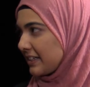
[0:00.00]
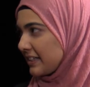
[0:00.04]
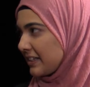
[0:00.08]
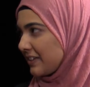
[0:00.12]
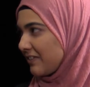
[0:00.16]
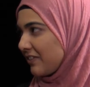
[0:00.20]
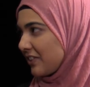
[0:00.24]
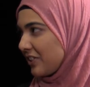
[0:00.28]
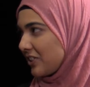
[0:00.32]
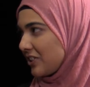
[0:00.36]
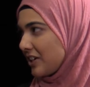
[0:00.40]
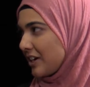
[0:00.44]

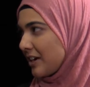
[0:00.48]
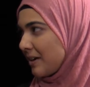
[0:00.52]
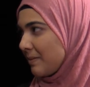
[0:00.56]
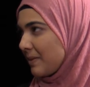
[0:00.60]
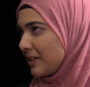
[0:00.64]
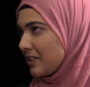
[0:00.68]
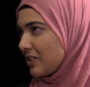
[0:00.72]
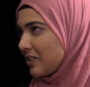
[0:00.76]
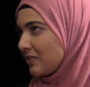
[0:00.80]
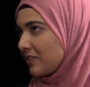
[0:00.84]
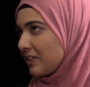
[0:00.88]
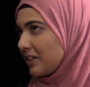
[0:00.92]
of our time,
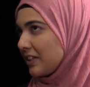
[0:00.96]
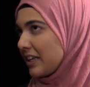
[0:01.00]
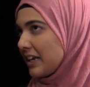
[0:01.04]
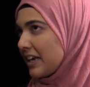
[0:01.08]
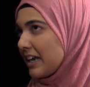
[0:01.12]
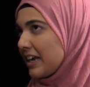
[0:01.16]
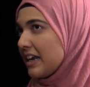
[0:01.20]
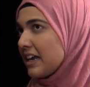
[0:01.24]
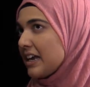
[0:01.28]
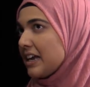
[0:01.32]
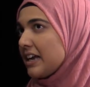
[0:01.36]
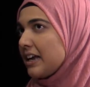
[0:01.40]
it's
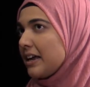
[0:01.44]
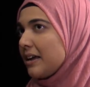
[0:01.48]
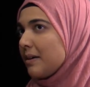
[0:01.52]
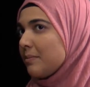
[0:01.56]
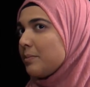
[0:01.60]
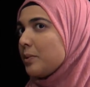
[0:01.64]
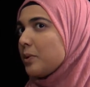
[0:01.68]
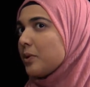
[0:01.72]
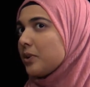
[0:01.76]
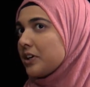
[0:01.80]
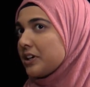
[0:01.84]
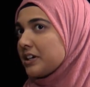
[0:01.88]
really
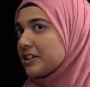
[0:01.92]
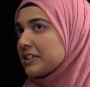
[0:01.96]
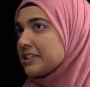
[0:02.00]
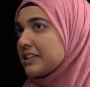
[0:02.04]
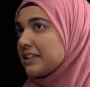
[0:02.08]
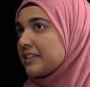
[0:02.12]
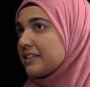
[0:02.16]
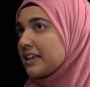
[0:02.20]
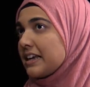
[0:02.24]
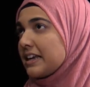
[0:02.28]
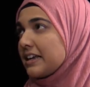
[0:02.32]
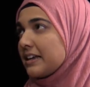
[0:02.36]
important to
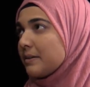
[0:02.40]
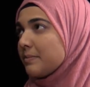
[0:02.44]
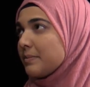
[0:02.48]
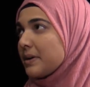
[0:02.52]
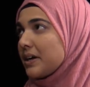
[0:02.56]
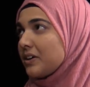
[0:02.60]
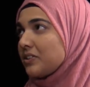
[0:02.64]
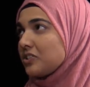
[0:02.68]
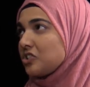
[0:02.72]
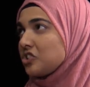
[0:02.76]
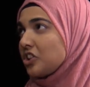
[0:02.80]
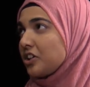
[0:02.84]
think
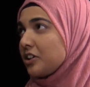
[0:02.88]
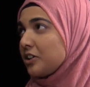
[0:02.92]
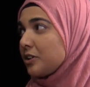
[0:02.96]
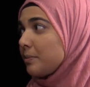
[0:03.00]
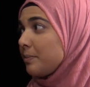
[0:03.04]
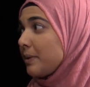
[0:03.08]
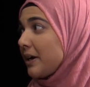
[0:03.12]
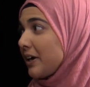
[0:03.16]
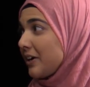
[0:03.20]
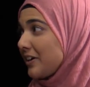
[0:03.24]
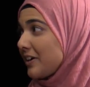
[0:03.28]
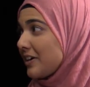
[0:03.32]
about gender
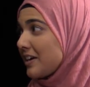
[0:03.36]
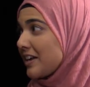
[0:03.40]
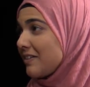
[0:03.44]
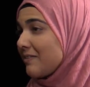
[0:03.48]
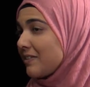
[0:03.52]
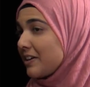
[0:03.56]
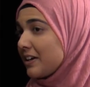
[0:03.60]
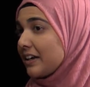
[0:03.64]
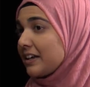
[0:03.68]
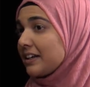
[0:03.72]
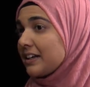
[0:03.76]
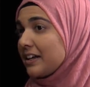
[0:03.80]
parity
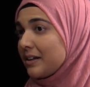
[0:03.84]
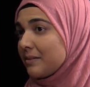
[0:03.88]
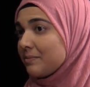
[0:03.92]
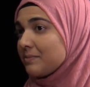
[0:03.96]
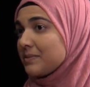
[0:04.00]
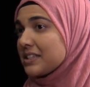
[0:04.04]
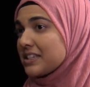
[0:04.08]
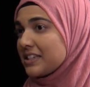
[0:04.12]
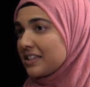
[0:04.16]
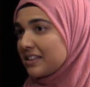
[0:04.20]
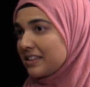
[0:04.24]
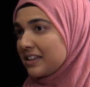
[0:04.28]
when it
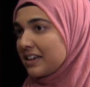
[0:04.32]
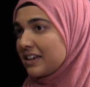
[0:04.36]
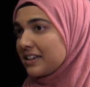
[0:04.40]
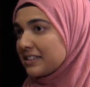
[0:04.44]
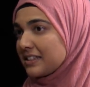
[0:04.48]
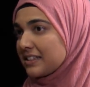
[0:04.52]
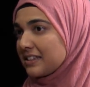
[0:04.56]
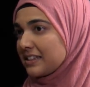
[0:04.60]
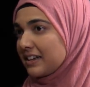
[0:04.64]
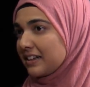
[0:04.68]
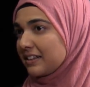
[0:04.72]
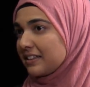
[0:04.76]
comes to
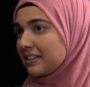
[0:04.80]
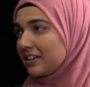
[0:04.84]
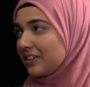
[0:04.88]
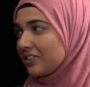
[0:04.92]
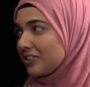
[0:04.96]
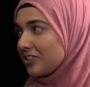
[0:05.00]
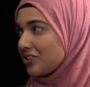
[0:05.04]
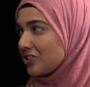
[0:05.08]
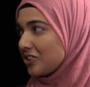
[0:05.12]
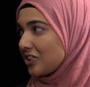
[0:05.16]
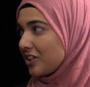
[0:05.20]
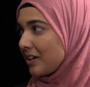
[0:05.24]
things like
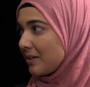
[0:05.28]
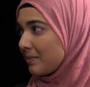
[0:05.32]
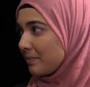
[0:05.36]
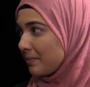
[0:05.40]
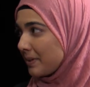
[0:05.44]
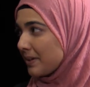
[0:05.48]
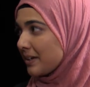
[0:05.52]
leadership.